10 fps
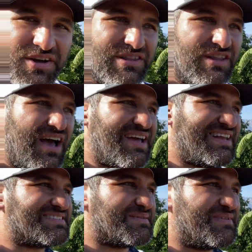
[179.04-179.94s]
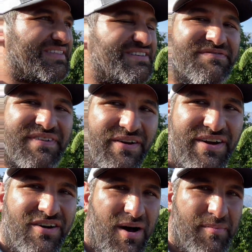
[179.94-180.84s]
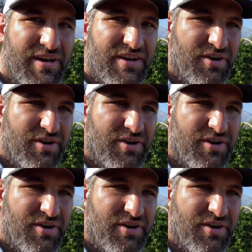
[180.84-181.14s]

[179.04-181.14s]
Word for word: online and something that is very common in